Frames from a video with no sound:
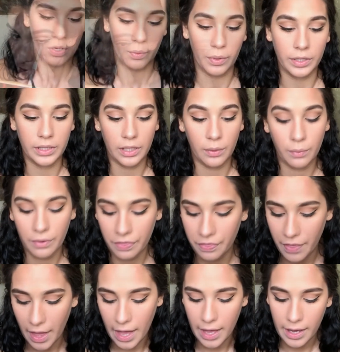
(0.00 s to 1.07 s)
We're done with
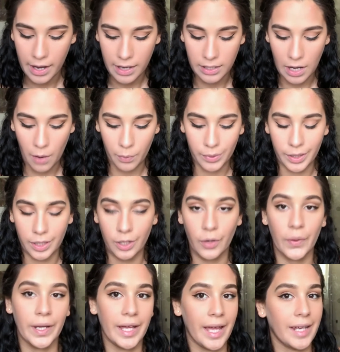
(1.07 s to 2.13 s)
that, and now we're gonna go
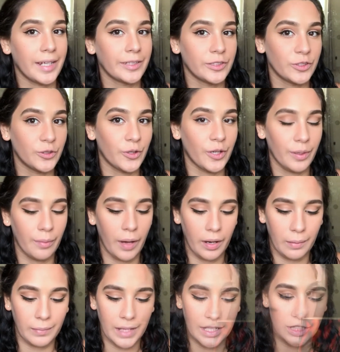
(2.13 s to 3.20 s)
ahead and do our
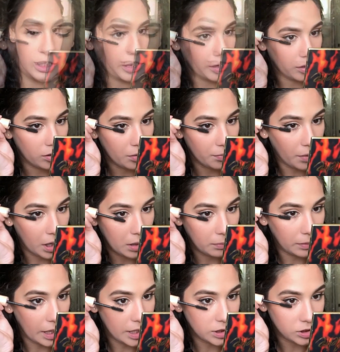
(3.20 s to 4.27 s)
bottom lashes. Like, your bottom
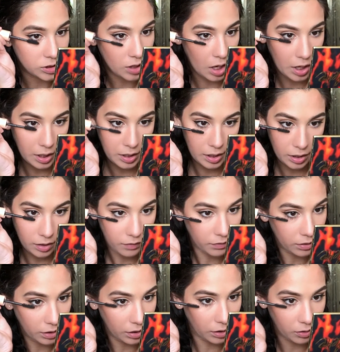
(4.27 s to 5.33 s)
lashes are gonna cover
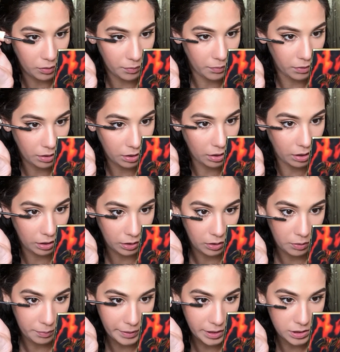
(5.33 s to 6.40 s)
the glitter a
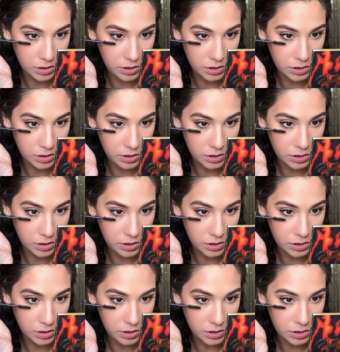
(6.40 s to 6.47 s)
little bit,